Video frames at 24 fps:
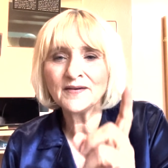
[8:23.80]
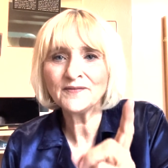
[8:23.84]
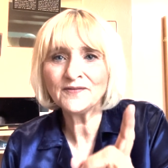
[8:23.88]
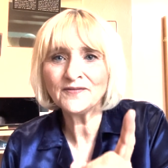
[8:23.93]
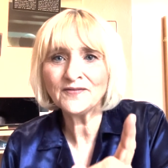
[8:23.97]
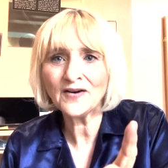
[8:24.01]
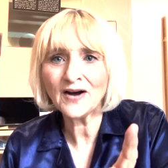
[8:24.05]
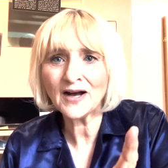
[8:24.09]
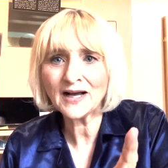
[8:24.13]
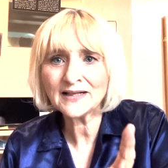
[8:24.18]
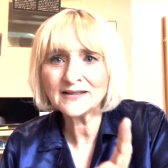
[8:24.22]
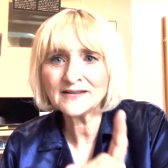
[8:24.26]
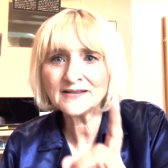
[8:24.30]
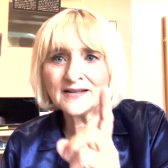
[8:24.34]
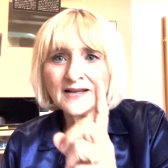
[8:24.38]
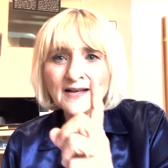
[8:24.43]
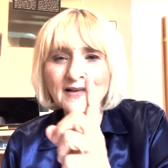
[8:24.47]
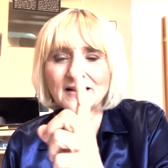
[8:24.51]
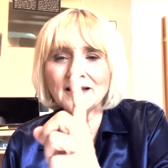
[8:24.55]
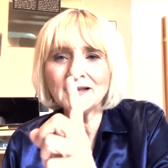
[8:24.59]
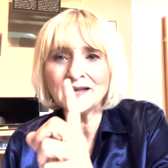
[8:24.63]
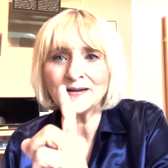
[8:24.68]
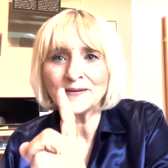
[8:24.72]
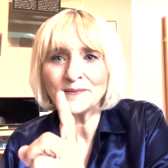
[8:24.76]

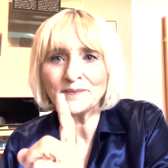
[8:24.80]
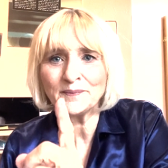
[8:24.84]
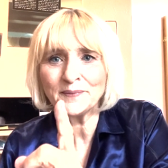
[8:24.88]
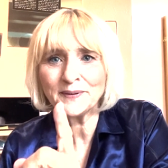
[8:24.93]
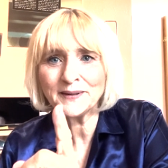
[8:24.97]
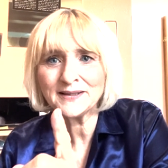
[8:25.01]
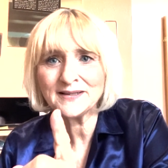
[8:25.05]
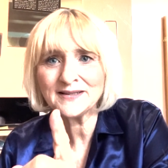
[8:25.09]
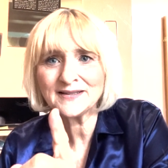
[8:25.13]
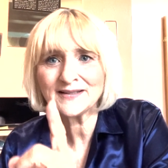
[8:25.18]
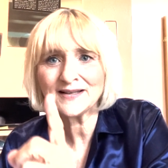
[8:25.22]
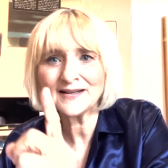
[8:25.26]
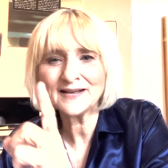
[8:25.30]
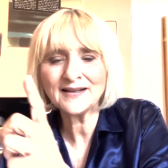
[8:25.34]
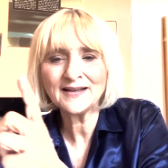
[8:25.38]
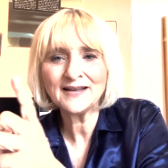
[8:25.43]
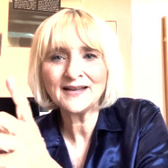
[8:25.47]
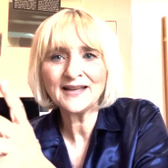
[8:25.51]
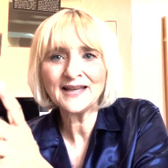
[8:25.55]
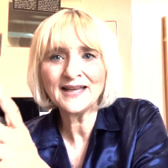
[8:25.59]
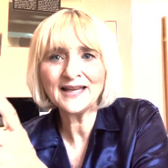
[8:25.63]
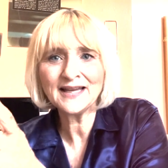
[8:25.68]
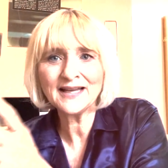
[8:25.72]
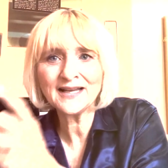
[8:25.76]
vata, pitta,
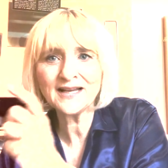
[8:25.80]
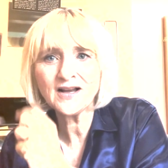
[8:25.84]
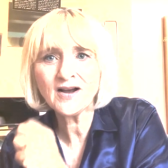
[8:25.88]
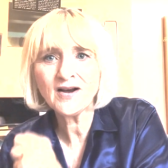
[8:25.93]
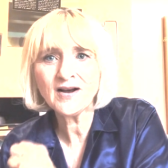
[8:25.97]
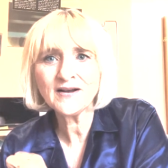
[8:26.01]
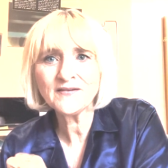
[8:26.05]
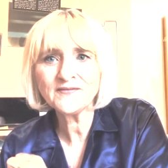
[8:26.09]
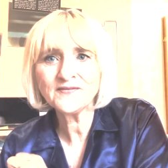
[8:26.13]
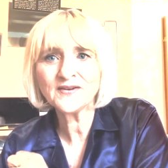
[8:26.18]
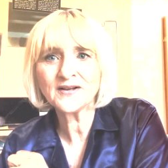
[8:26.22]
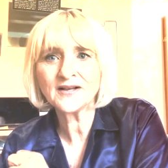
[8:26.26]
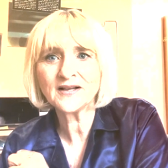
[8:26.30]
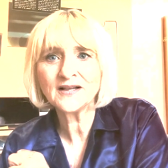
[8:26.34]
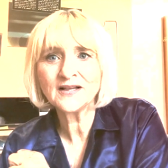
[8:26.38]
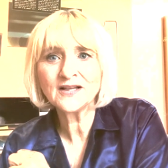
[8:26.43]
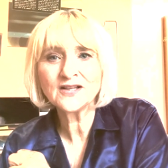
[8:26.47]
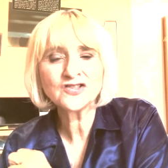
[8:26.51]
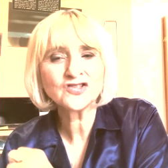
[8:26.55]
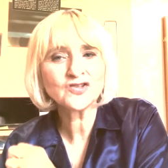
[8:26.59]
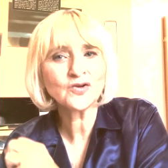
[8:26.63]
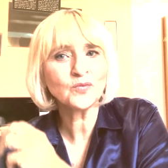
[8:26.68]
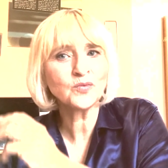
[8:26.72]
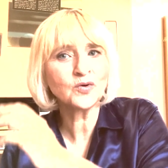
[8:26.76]
and kapha.
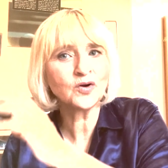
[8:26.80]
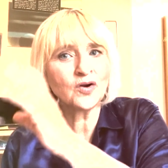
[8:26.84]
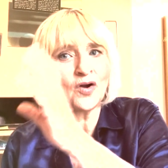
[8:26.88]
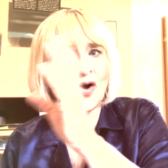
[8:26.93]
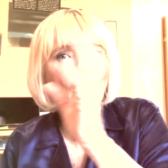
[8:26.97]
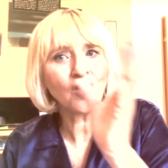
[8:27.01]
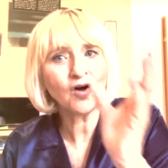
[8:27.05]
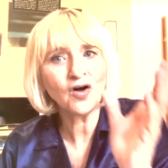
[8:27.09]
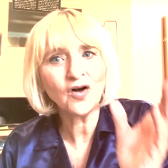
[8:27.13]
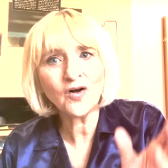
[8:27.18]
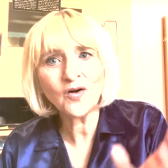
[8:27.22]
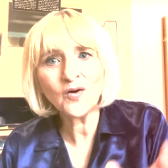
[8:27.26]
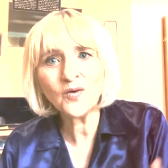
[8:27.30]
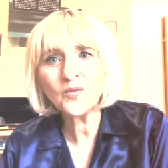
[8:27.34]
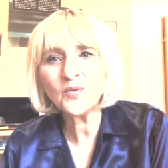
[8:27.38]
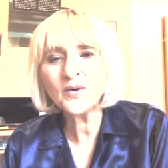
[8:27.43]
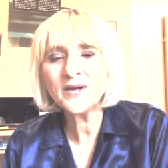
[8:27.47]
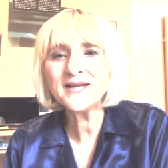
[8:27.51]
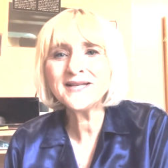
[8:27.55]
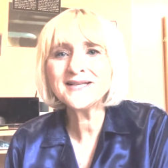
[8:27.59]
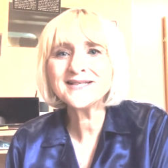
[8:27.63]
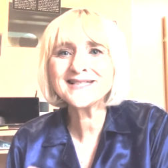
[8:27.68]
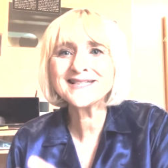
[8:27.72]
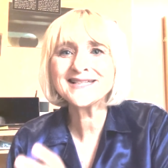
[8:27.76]
So we're
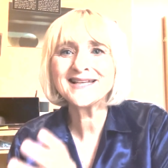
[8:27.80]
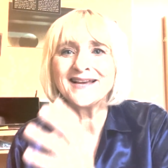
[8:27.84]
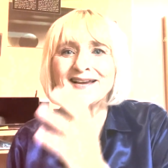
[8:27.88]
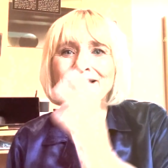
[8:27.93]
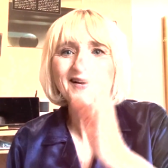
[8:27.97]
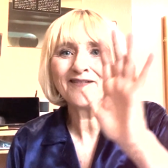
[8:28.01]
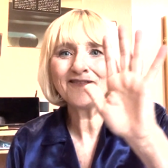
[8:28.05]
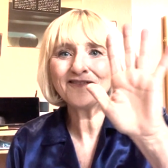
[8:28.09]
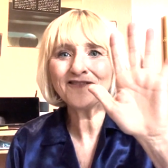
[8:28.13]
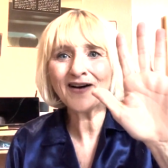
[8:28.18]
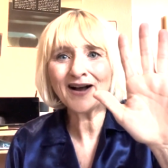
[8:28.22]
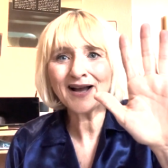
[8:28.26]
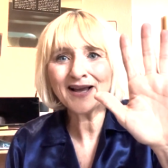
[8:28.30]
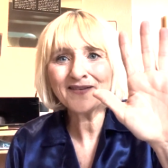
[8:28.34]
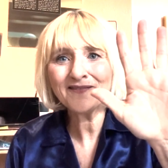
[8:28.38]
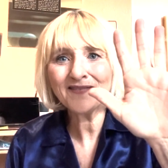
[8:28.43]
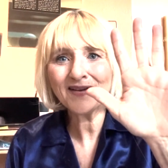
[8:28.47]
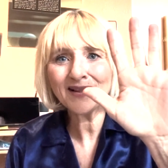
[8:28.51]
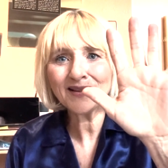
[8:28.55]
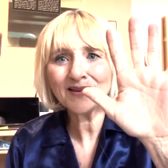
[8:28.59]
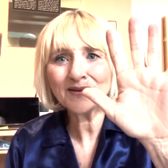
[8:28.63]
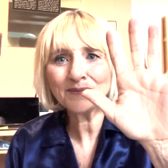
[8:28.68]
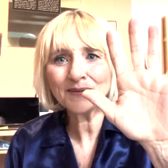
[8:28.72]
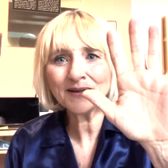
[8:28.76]
always five
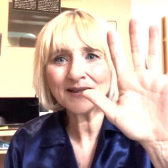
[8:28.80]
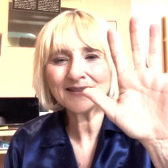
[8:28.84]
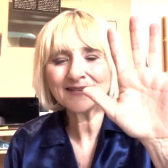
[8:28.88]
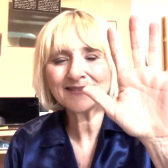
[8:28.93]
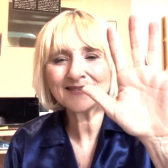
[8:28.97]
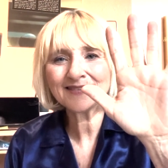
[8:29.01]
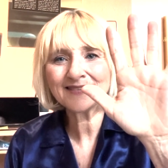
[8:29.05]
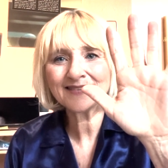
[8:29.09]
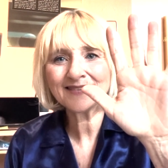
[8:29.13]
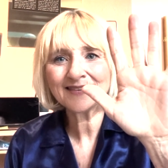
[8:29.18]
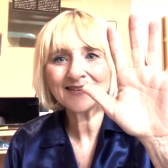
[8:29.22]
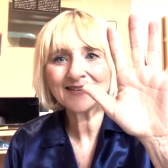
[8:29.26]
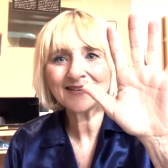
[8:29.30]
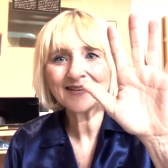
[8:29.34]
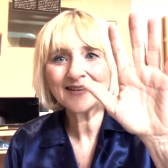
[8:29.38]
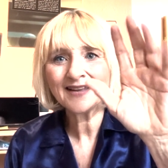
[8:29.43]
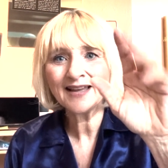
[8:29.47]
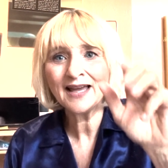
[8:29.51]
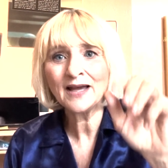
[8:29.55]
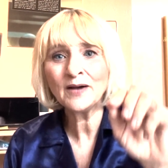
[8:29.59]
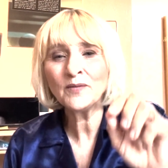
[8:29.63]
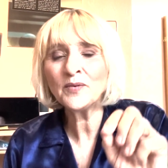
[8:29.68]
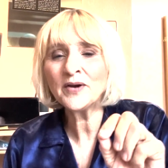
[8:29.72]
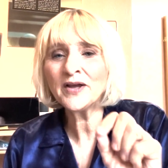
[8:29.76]
elements,
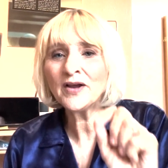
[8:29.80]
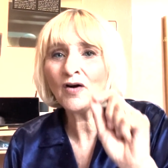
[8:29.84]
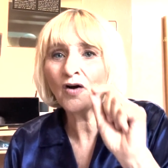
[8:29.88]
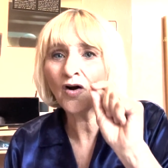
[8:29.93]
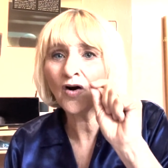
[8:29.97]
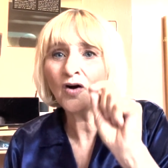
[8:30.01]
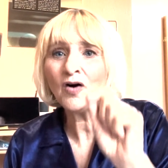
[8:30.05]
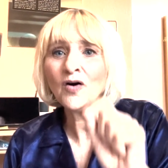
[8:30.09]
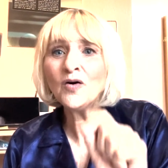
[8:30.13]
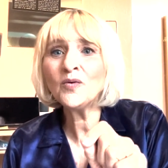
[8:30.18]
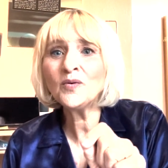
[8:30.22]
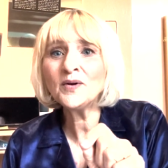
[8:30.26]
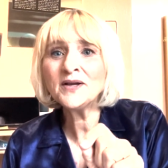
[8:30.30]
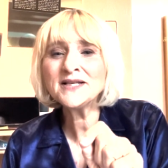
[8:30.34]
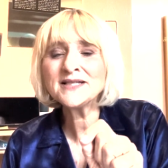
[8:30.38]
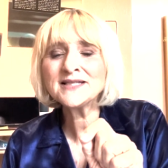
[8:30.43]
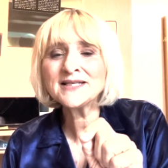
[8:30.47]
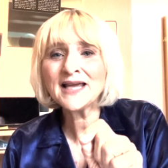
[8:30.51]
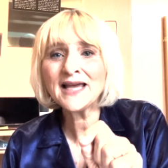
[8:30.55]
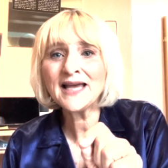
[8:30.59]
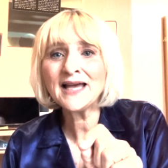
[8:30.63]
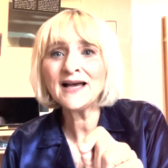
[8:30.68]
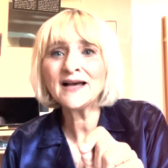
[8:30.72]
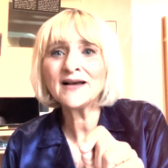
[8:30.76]
and we always
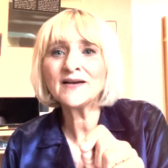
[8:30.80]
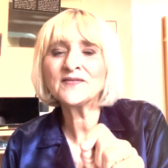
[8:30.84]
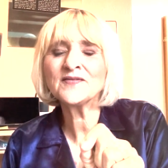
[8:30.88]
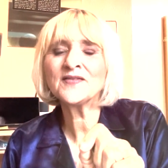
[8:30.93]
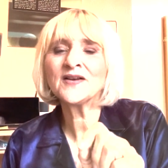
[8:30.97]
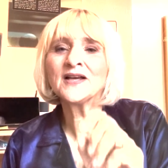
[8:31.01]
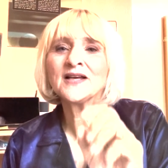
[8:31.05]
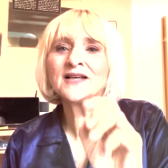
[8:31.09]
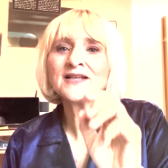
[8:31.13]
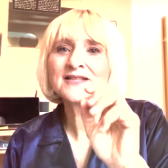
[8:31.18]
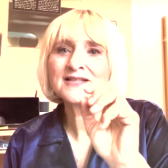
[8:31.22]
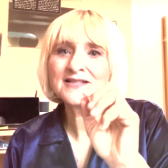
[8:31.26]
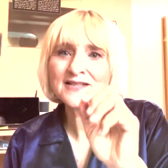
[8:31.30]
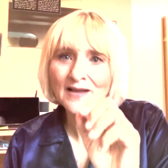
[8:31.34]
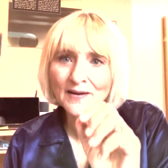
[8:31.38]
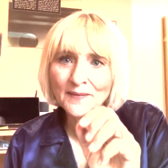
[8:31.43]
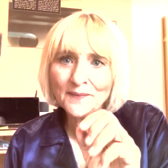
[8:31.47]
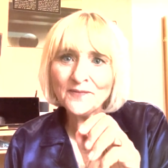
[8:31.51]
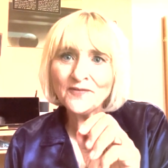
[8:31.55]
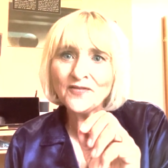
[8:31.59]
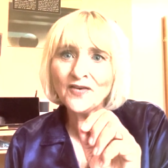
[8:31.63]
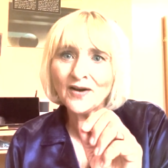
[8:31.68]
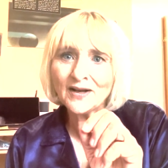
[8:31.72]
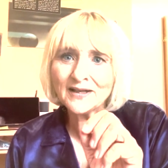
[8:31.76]
have
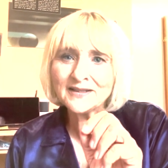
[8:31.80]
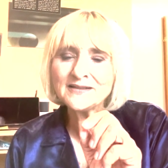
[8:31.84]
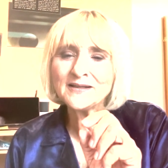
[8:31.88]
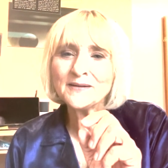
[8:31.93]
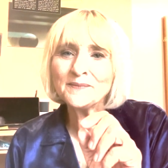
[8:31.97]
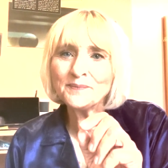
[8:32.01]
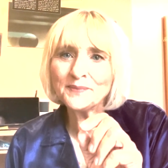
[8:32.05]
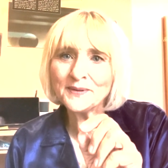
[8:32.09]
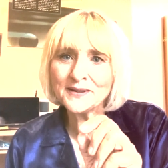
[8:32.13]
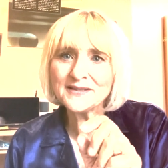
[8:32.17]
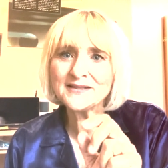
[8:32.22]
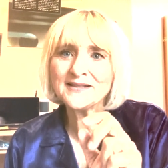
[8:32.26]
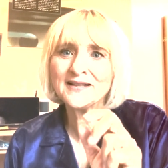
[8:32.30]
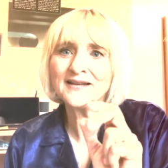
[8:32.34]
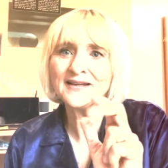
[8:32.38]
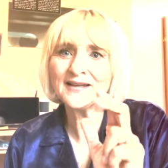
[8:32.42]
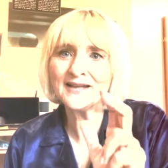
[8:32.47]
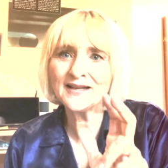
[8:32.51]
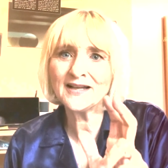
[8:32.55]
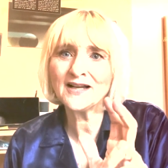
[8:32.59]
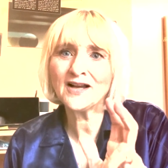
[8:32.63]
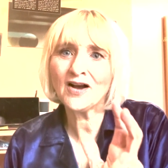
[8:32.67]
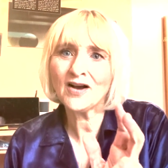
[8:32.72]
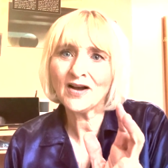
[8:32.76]
some vata, pitta,
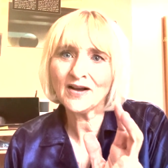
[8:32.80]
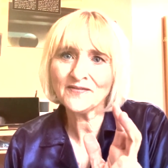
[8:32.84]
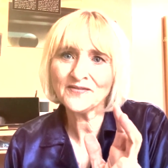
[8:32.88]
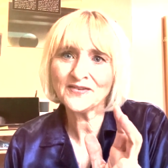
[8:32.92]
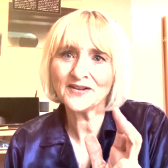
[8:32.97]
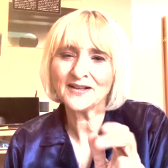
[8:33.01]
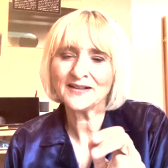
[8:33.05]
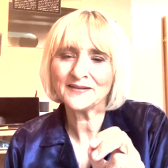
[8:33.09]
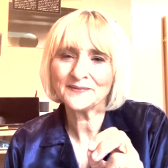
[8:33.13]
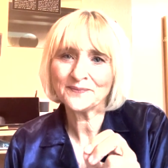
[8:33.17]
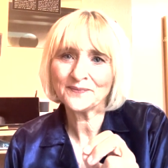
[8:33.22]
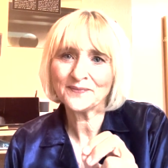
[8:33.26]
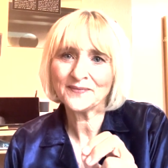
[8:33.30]
and kapha.